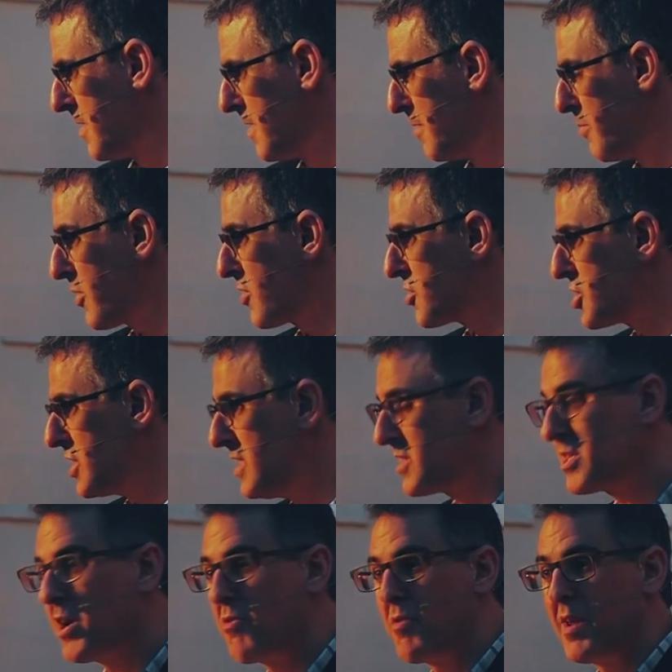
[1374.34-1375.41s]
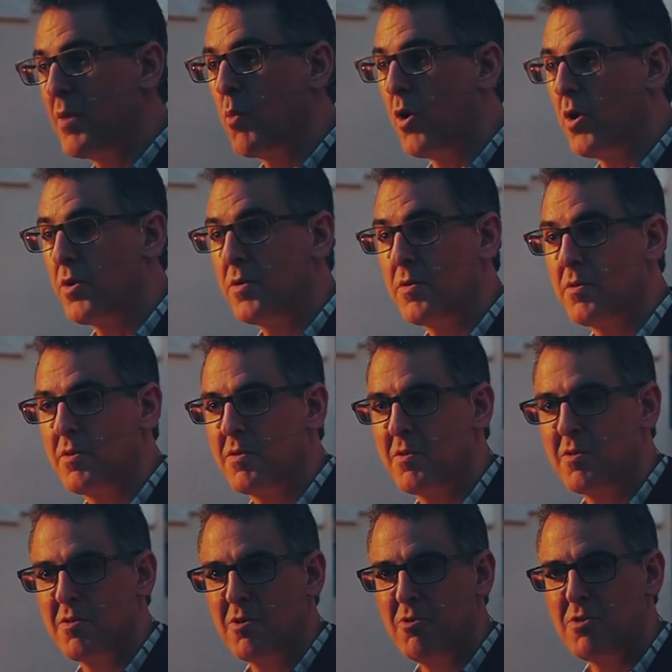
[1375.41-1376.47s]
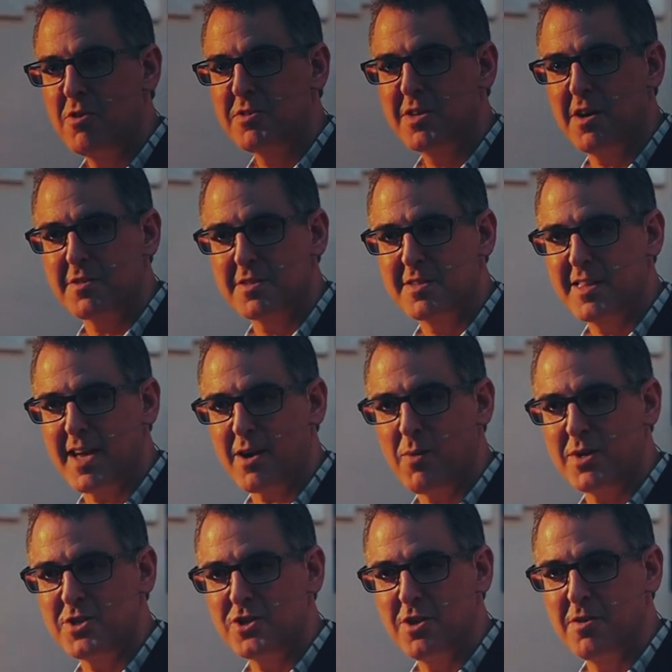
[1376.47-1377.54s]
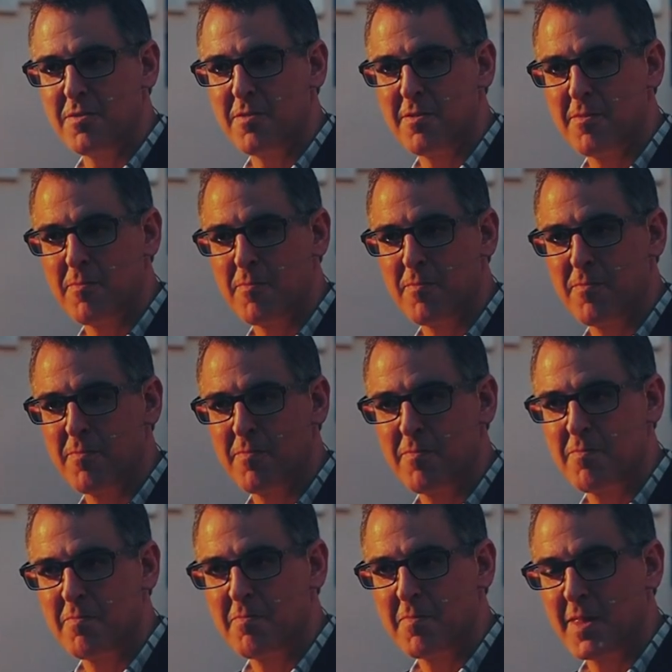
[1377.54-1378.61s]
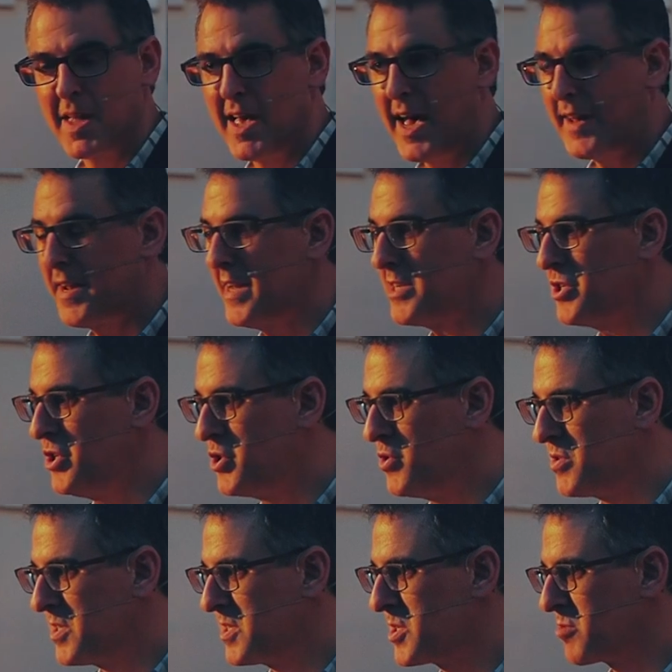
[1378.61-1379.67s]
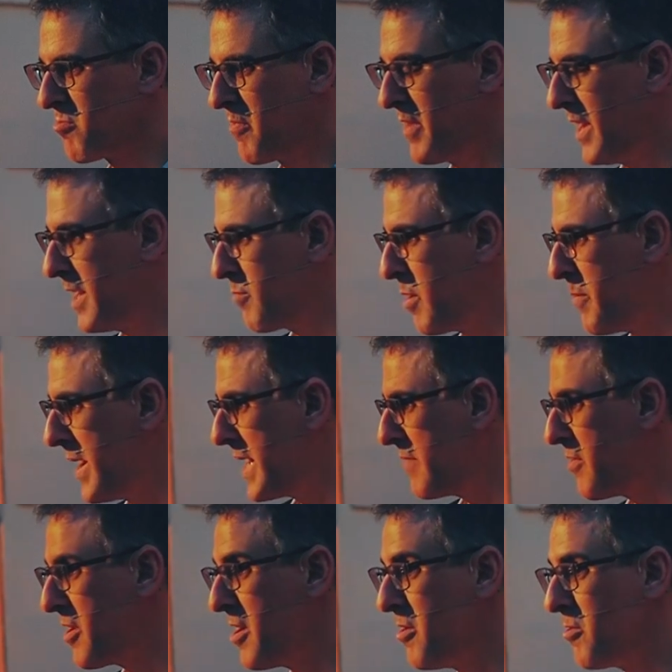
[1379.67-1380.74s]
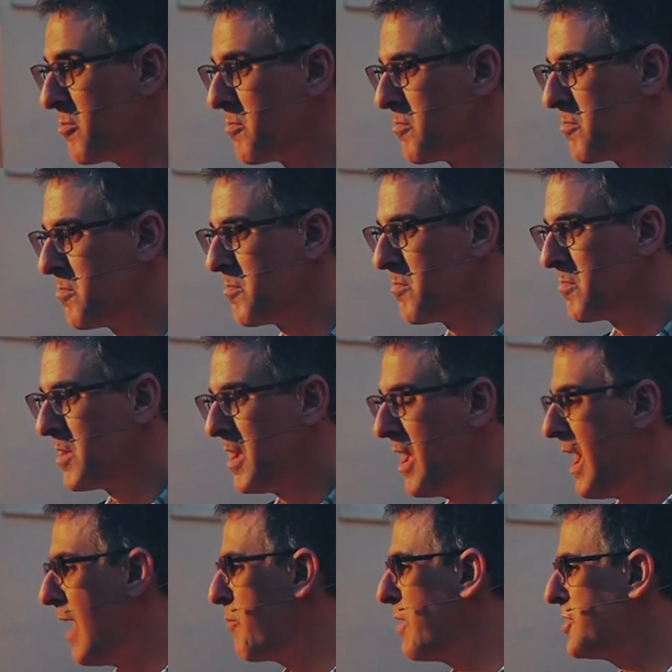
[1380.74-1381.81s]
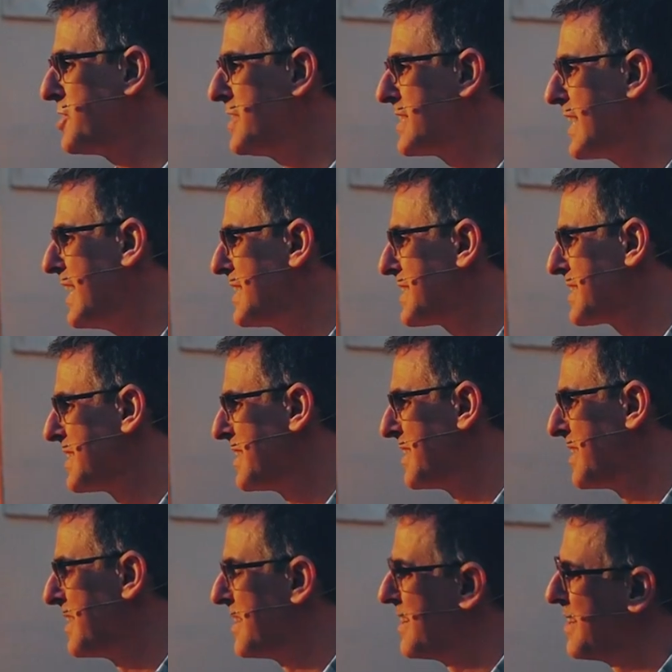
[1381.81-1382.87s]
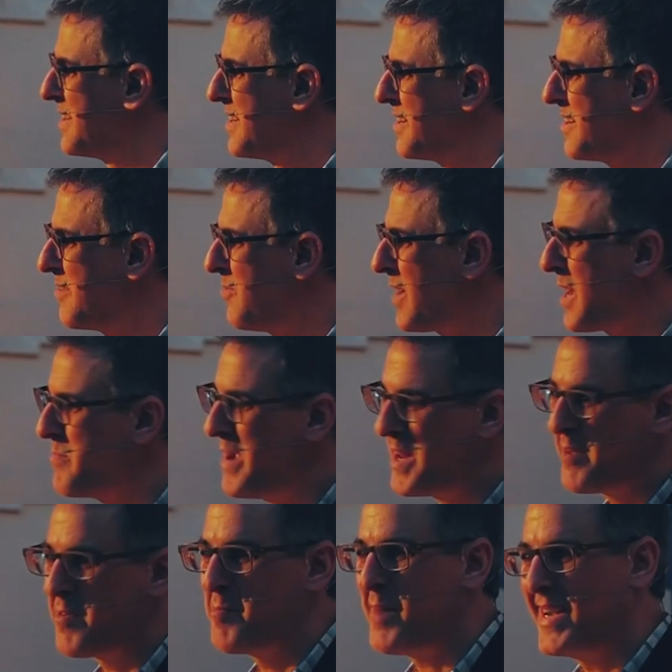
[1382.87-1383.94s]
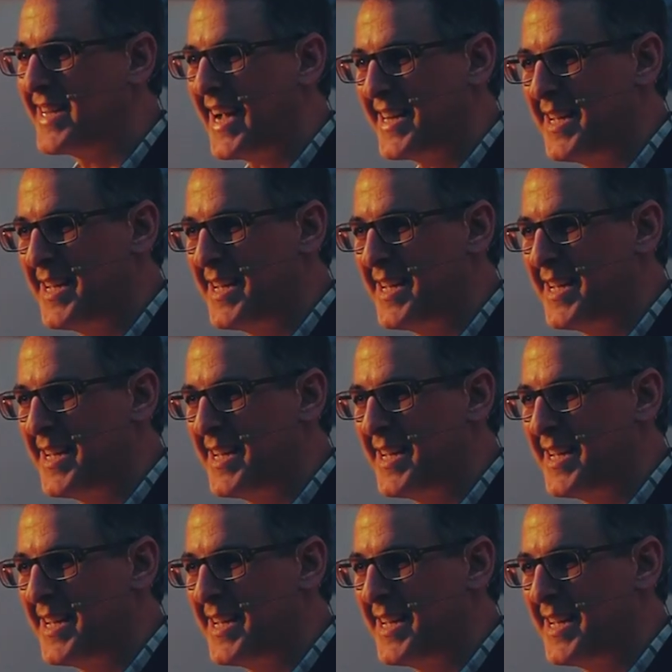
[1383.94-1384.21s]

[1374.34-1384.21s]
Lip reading: because she's the only one who knows the answer to that question. And unless she chooses to reveal it, we may never know. And when she says, well, I made it for my daddy